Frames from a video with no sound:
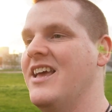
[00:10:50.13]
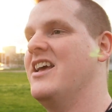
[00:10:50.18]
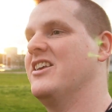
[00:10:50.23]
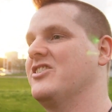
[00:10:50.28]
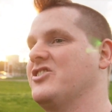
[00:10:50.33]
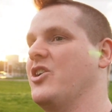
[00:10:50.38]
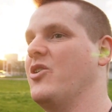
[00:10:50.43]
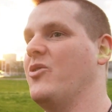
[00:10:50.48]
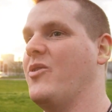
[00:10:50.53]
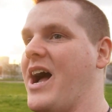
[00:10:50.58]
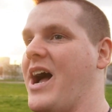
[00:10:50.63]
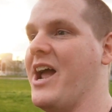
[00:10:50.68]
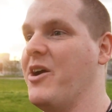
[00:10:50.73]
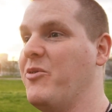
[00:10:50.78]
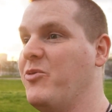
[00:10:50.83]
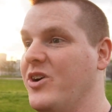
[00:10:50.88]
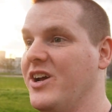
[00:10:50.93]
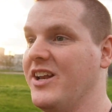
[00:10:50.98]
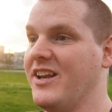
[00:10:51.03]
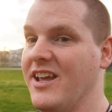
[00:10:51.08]
So I
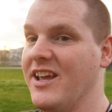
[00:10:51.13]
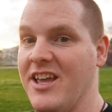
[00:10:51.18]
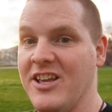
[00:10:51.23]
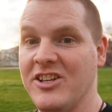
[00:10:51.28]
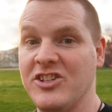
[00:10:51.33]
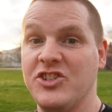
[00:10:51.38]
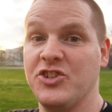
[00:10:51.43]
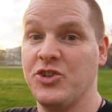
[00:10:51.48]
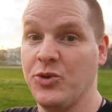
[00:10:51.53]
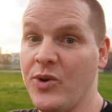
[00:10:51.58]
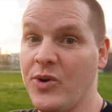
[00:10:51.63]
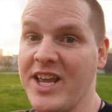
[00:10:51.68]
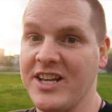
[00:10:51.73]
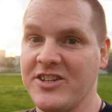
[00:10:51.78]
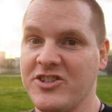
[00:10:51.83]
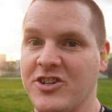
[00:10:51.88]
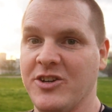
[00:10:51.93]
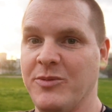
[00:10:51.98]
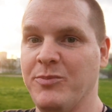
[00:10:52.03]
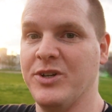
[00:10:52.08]
would
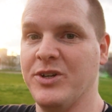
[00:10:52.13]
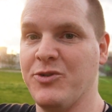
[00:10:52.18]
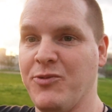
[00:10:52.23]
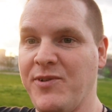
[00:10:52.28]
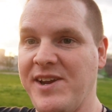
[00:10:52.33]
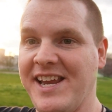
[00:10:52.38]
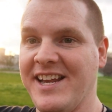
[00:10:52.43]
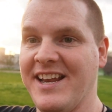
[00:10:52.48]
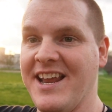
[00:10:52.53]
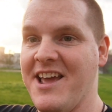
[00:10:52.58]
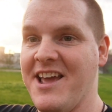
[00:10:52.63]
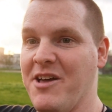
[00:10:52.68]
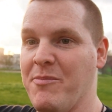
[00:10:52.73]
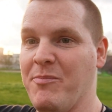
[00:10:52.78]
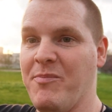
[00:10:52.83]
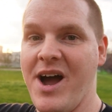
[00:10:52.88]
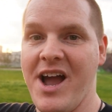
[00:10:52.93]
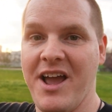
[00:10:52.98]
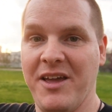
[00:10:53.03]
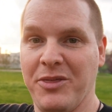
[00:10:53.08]
switch between
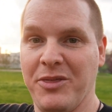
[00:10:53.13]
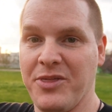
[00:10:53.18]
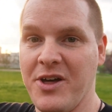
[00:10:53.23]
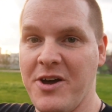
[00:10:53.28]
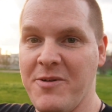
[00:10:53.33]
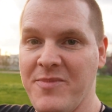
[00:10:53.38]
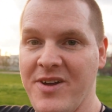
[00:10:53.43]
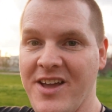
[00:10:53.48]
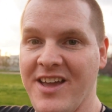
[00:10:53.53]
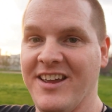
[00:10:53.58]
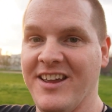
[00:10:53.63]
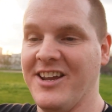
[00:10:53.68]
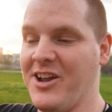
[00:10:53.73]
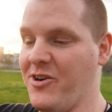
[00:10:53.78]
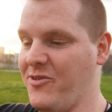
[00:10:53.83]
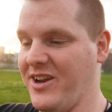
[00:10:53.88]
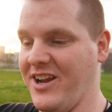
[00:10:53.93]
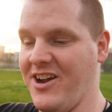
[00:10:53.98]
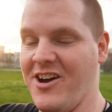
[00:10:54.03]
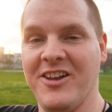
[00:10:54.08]
my thumb
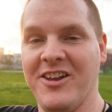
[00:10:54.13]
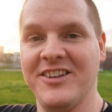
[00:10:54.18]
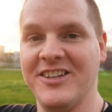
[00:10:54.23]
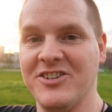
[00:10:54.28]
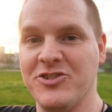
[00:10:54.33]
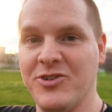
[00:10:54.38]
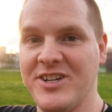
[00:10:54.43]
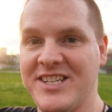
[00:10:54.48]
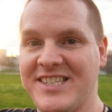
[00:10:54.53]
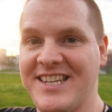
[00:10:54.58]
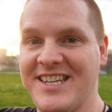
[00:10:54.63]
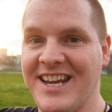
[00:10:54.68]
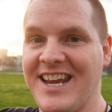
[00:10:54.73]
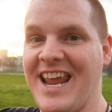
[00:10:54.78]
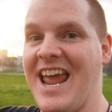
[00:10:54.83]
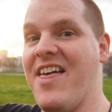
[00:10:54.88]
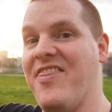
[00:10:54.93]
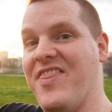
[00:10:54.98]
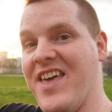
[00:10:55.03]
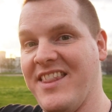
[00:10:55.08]
going on the joystick
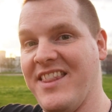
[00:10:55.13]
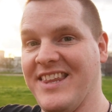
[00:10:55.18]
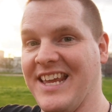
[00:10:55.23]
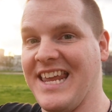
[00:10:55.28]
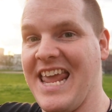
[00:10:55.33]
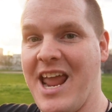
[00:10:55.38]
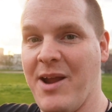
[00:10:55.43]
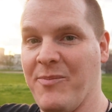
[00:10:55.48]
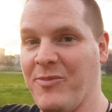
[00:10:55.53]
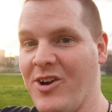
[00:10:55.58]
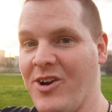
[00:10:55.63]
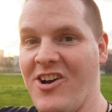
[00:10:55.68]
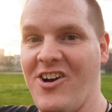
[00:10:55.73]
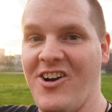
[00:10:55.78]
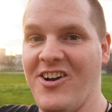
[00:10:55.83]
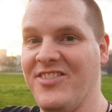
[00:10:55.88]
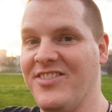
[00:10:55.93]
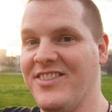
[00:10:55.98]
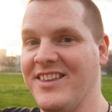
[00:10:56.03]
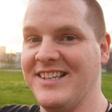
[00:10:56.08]
and then the camera
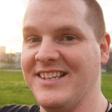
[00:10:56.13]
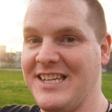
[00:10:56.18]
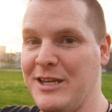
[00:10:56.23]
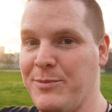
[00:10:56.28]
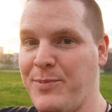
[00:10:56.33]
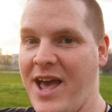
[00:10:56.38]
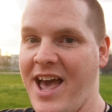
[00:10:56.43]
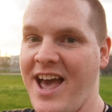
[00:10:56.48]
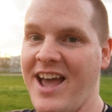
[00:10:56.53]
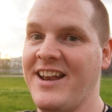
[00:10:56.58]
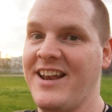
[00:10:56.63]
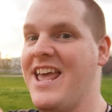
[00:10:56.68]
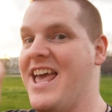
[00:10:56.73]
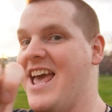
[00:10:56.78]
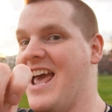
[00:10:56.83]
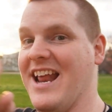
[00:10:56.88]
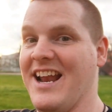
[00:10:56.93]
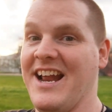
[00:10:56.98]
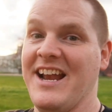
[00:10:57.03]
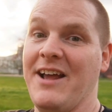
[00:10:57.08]
on the D-pad,
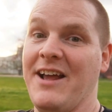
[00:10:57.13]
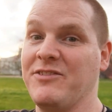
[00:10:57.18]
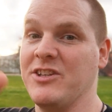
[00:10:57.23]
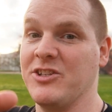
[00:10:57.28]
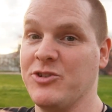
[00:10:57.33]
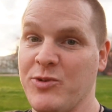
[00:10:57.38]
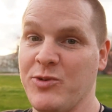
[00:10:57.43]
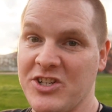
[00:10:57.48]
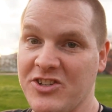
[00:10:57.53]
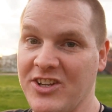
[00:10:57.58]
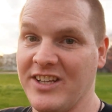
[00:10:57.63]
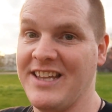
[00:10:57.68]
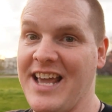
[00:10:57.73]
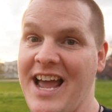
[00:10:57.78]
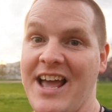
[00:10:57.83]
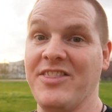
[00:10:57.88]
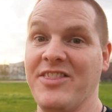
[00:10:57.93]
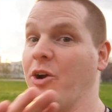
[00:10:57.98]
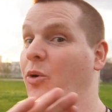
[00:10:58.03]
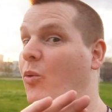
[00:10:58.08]
and I'd have to switch like
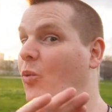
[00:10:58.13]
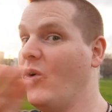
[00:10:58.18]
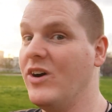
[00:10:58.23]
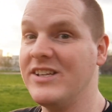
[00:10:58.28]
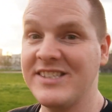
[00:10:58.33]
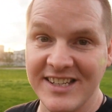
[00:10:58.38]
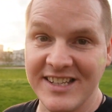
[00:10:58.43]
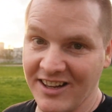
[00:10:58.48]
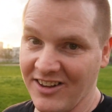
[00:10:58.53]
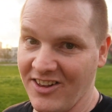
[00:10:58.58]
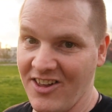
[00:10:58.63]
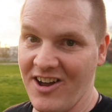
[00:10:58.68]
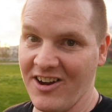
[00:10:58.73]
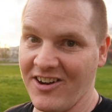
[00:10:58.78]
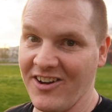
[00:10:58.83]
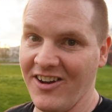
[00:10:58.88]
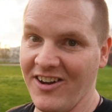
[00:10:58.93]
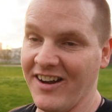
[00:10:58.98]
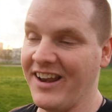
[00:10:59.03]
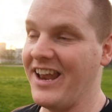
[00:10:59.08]
that. There wasn't a
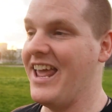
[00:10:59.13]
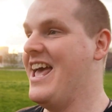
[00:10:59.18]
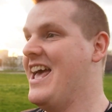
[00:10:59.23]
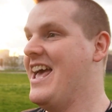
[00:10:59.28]
lock on.